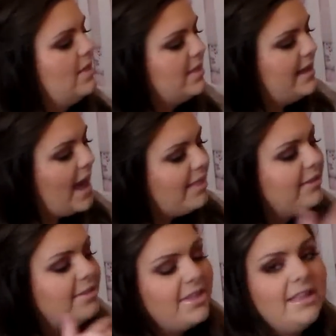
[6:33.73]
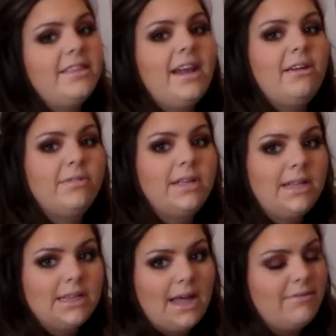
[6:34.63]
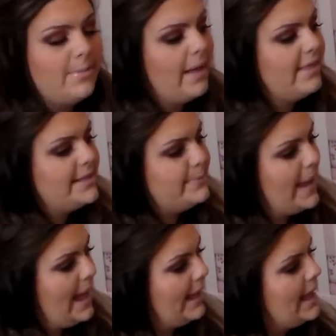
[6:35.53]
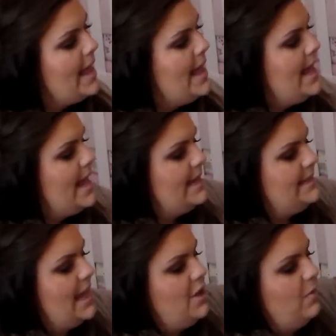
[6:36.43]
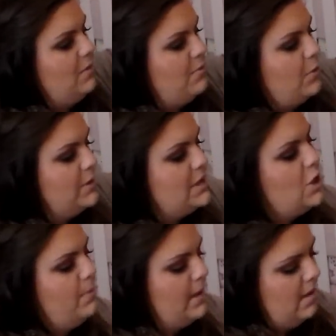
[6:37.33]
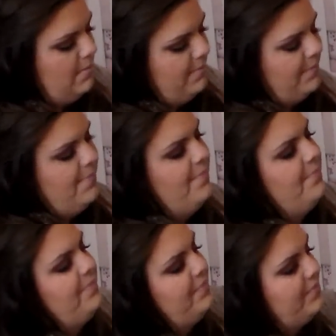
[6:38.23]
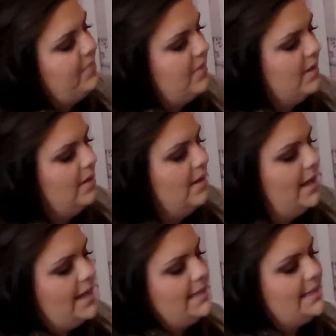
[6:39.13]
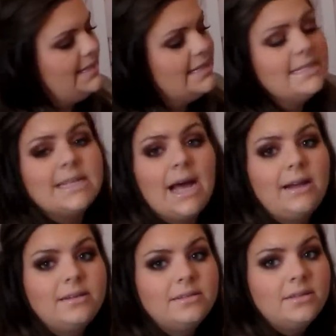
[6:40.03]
The other thing that I really love about this bag is that you can fold it open and see inside,